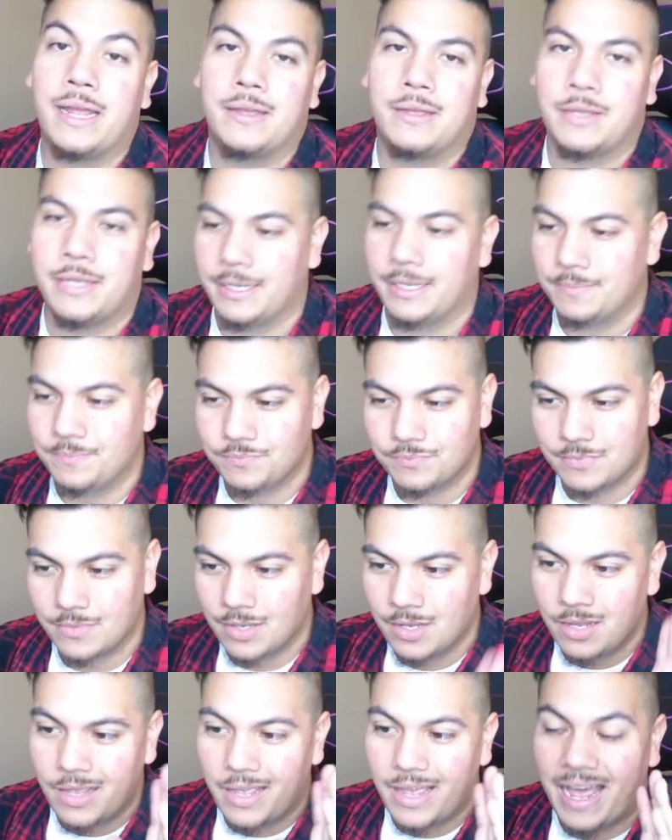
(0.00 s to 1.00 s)
Okay,
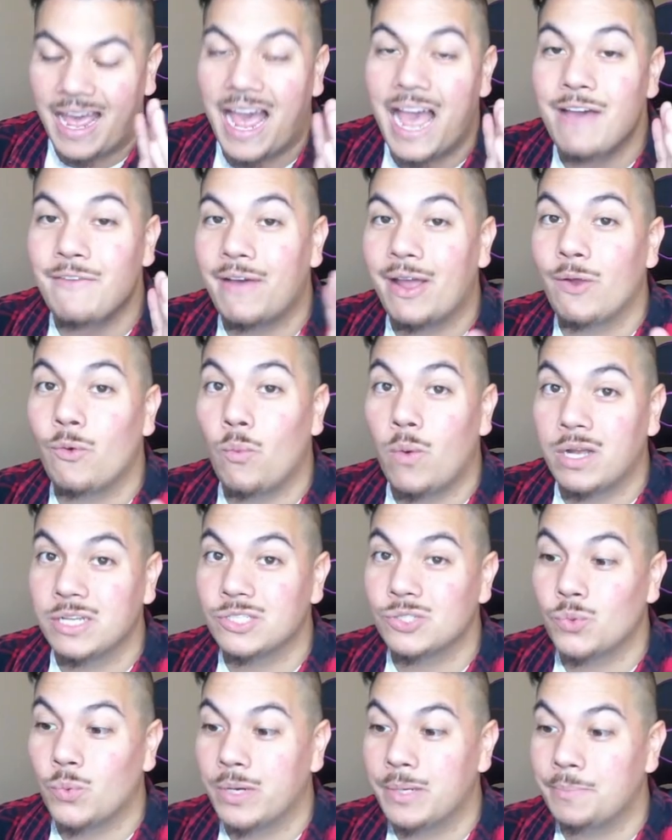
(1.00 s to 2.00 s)
have I
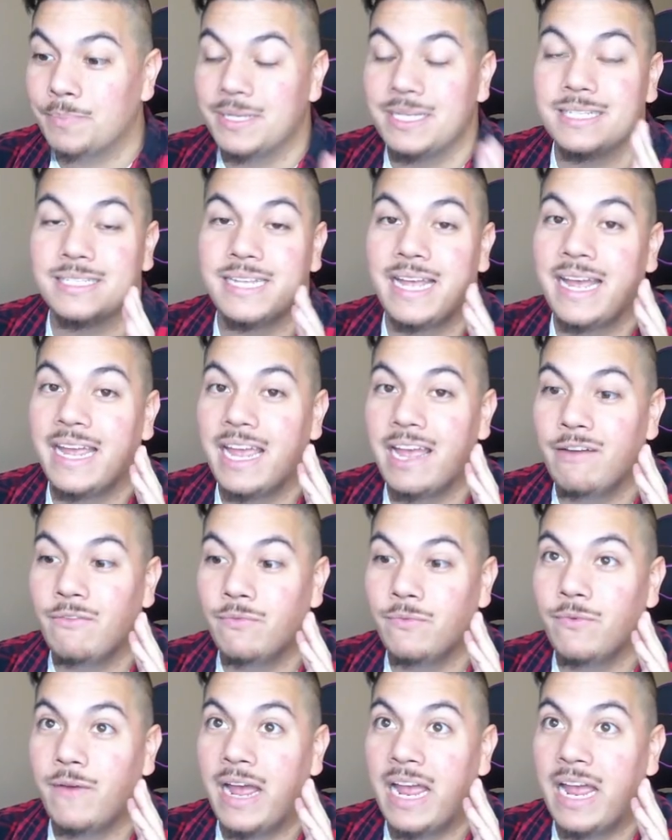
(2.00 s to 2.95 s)
watched One Piece? I have.